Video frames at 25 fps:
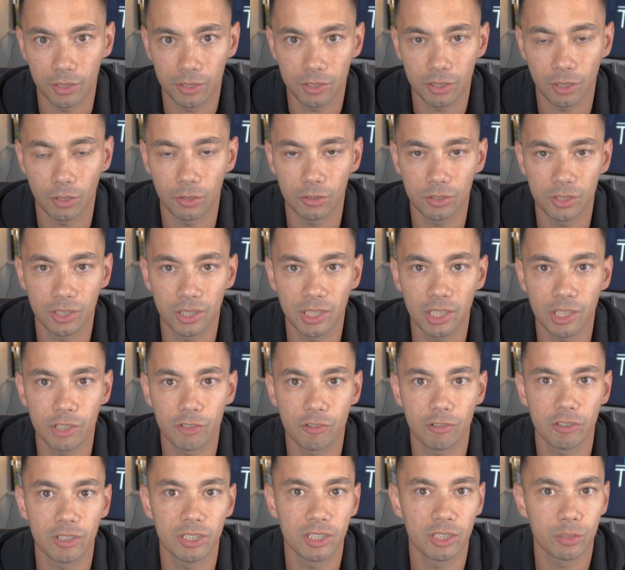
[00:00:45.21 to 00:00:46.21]
So to
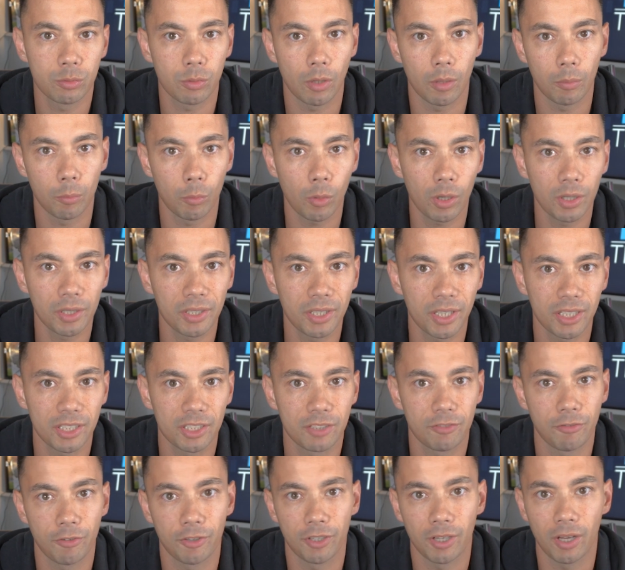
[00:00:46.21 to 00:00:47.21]
literally swap one
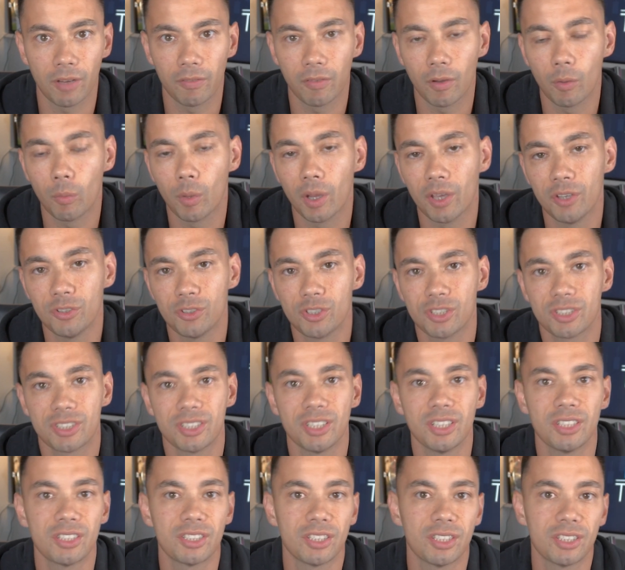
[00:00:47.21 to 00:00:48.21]
desk for another where you just
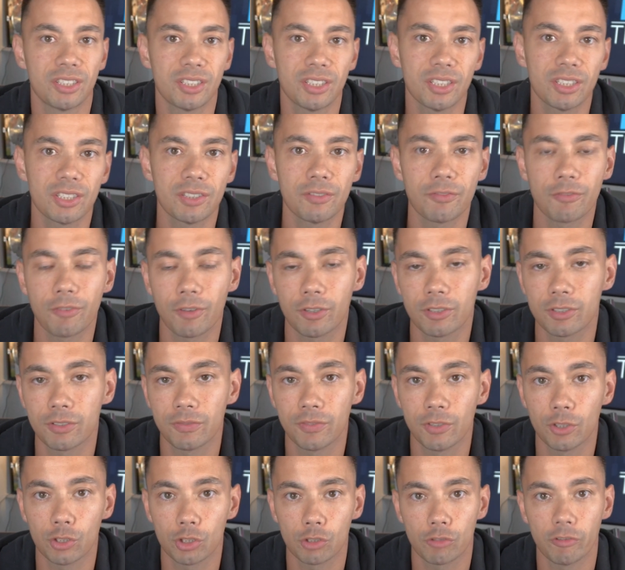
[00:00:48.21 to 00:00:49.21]
need to sit in front
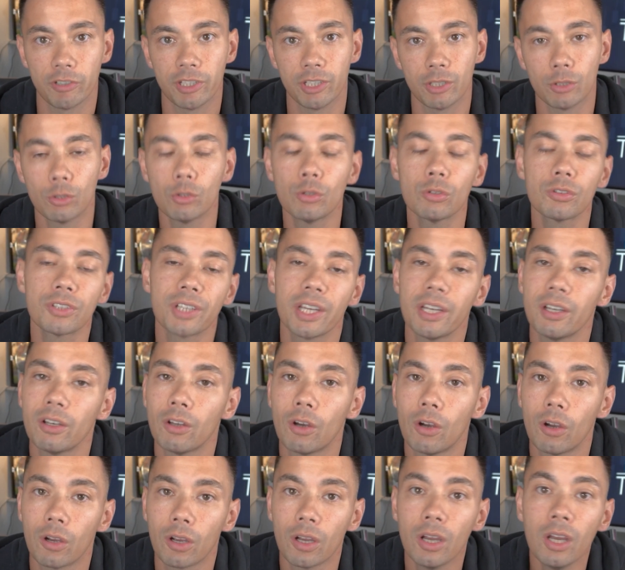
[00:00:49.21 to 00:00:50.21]
of your screen all day
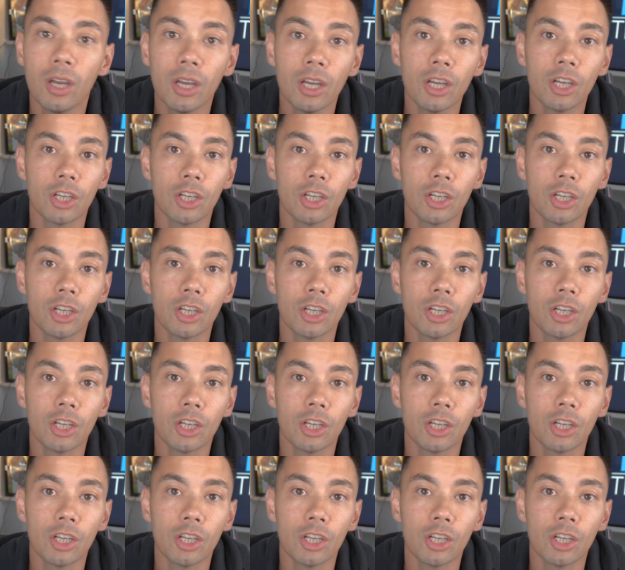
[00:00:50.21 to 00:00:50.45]
long,